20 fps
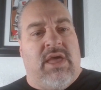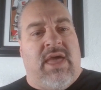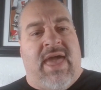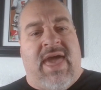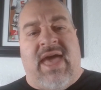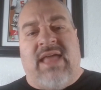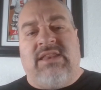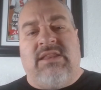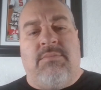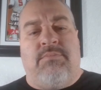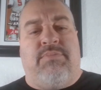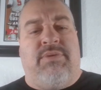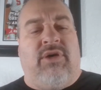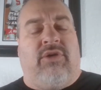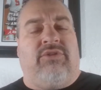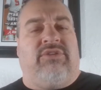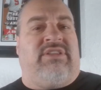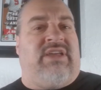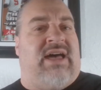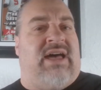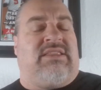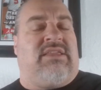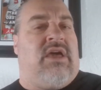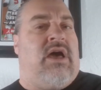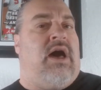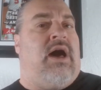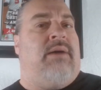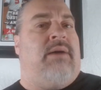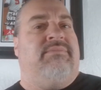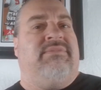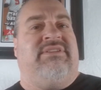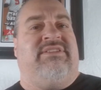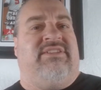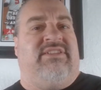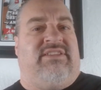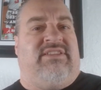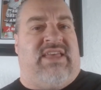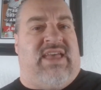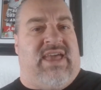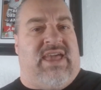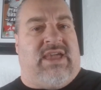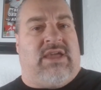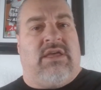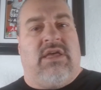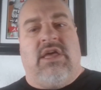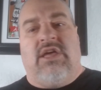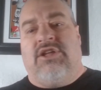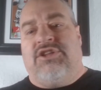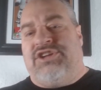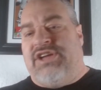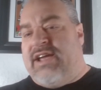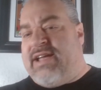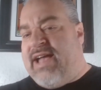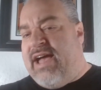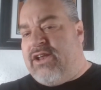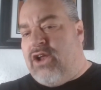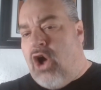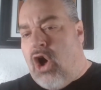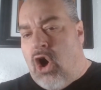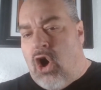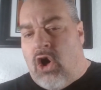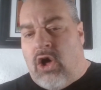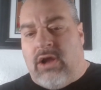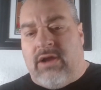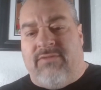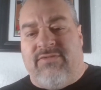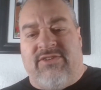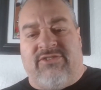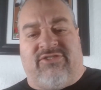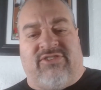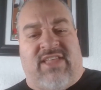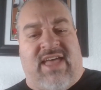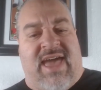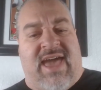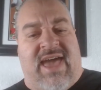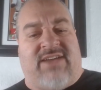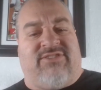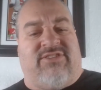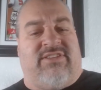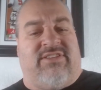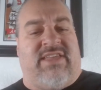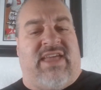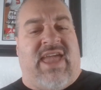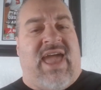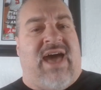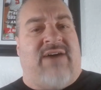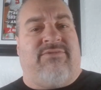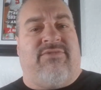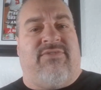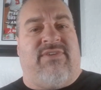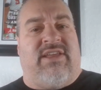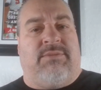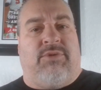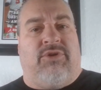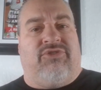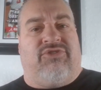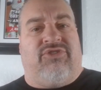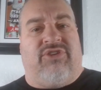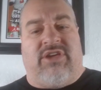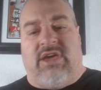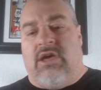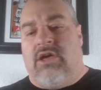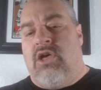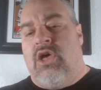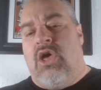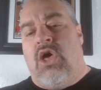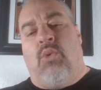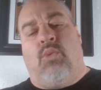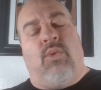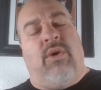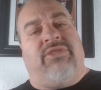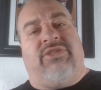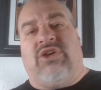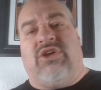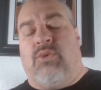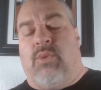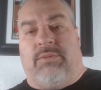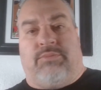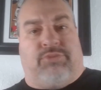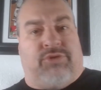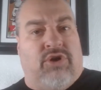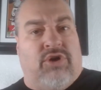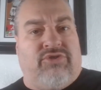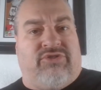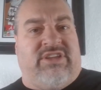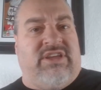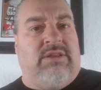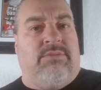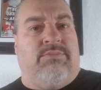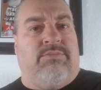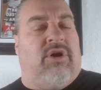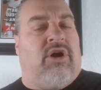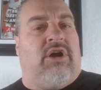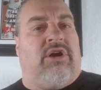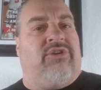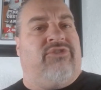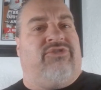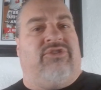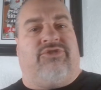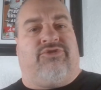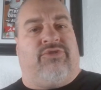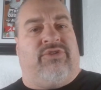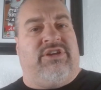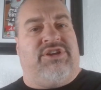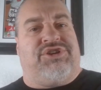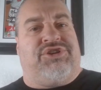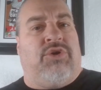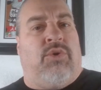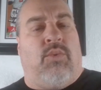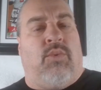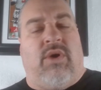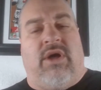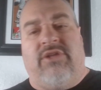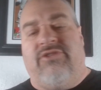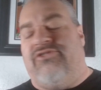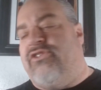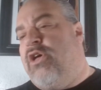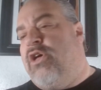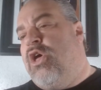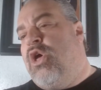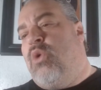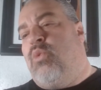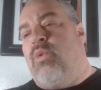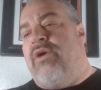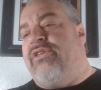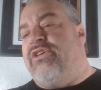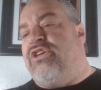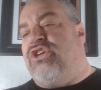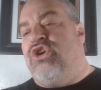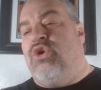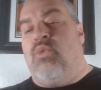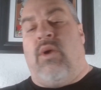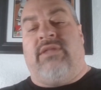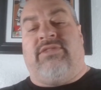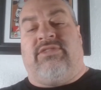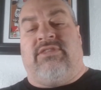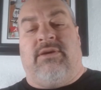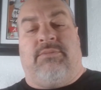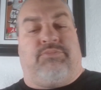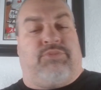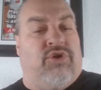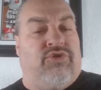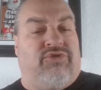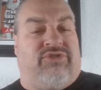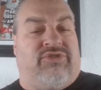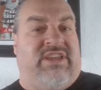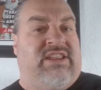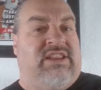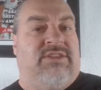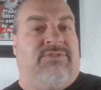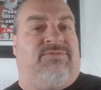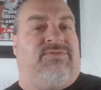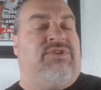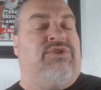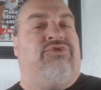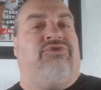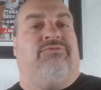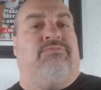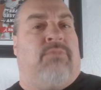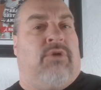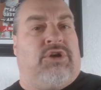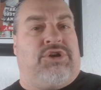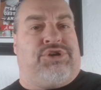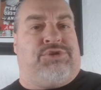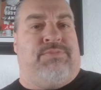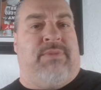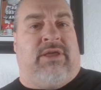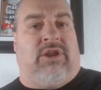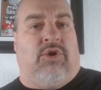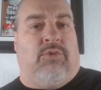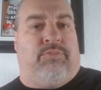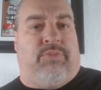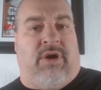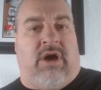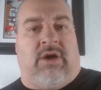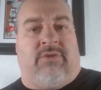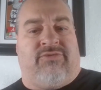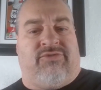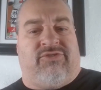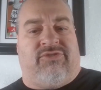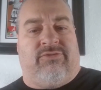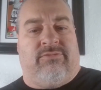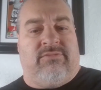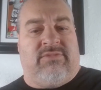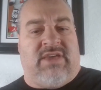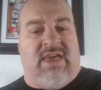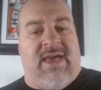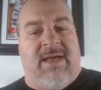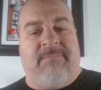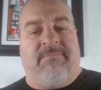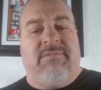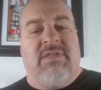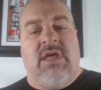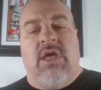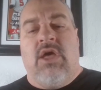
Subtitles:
Head to built.com today. Check out all of the snacks that they have available to you, whether you want protein bars, the traditional ones, whether you want the protein-infused marshmallow puffs, okay?